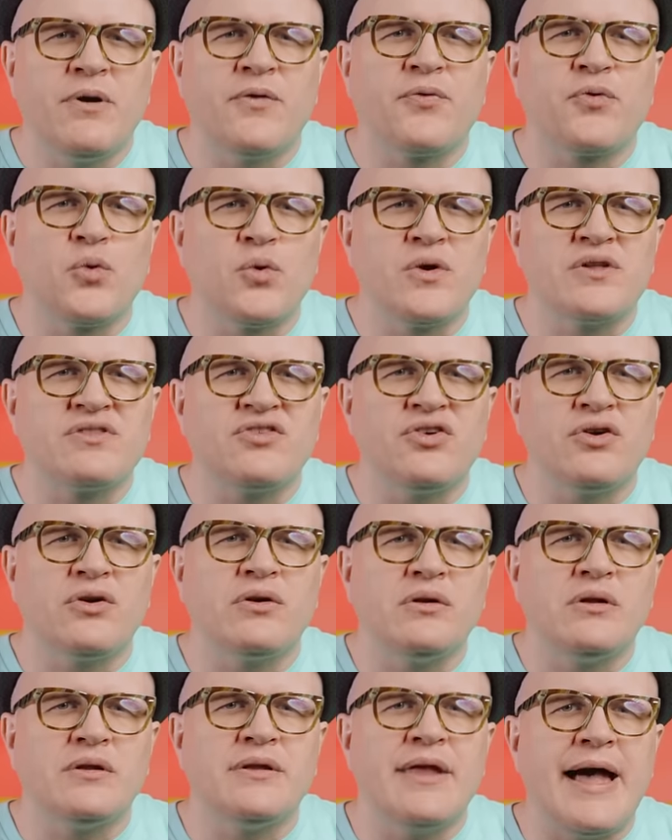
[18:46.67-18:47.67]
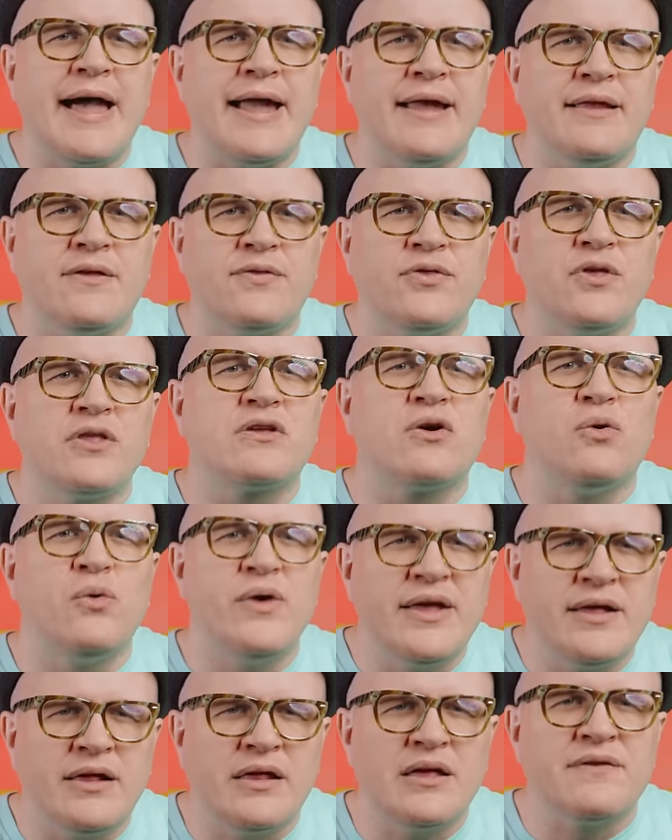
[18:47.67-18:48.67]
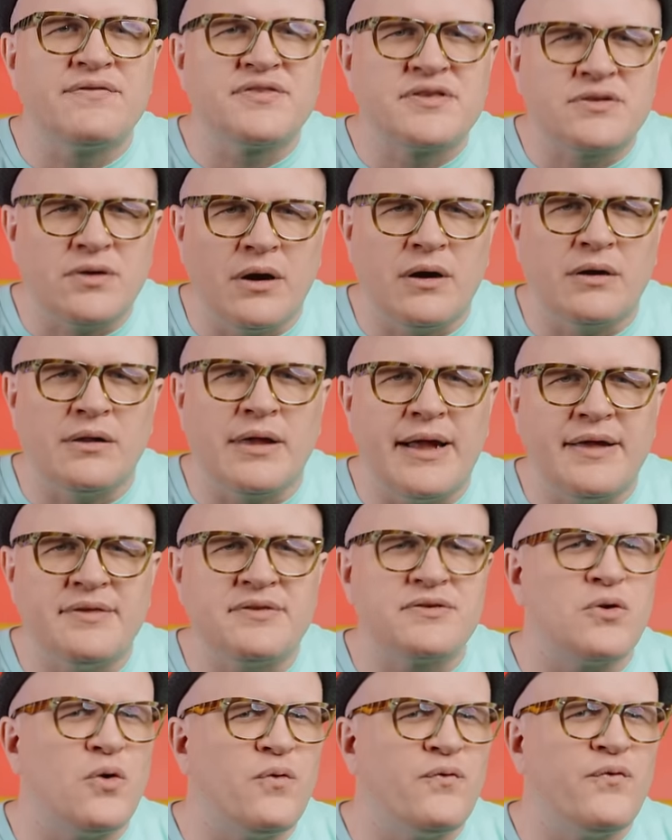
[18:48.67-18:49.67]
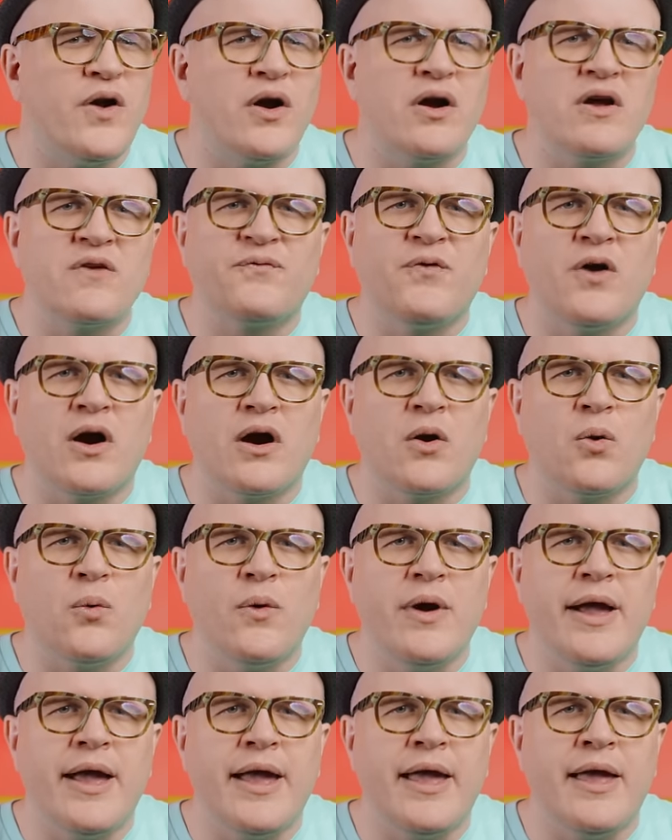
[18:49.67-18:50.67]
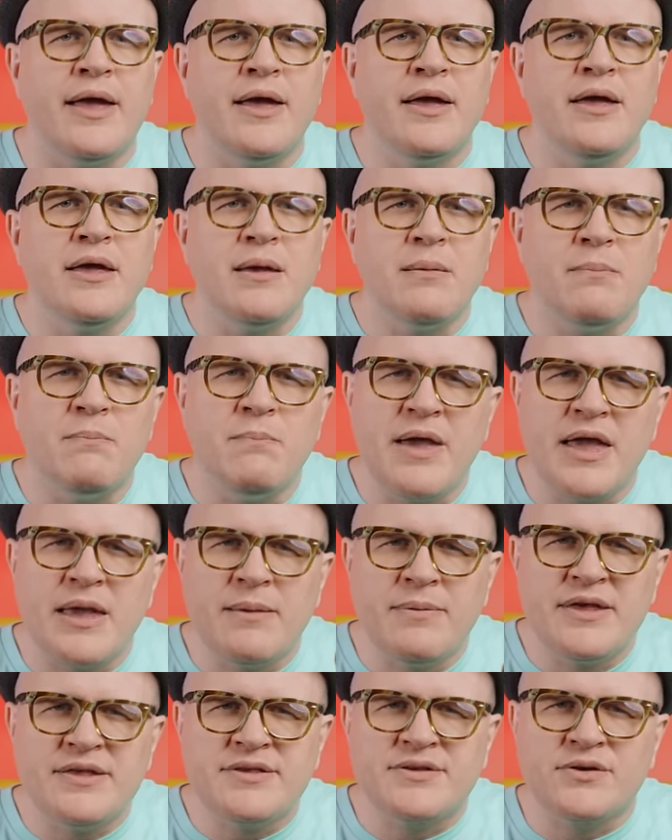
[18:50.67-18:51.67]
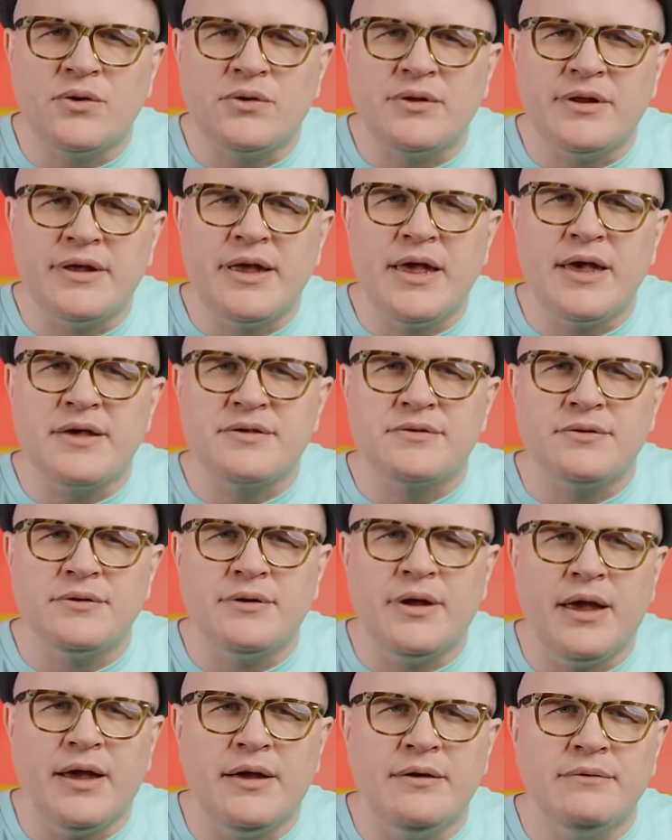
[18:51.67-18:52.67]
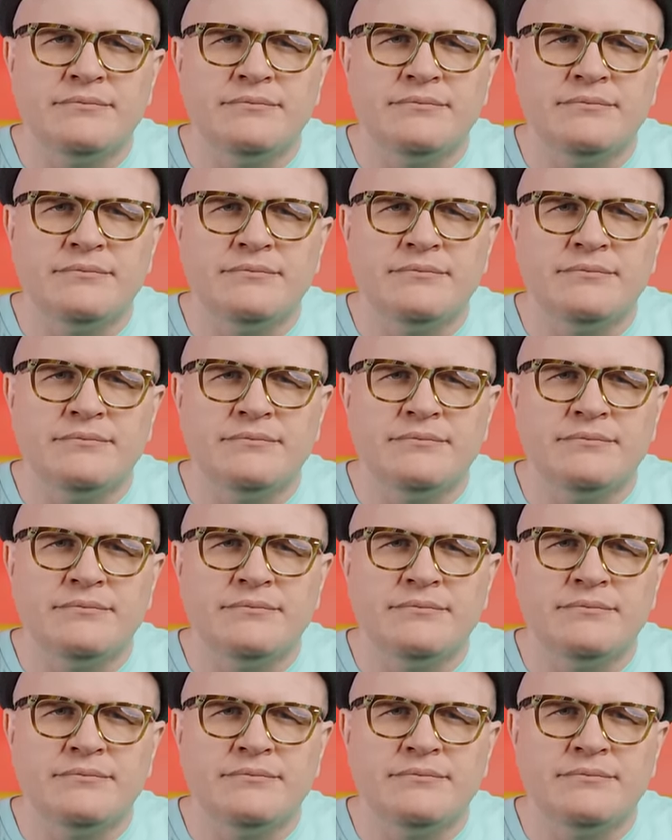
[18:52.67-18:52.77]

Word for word: But through eternal night, the twinkling of starlight, so very far away, maybe it's only yesterday.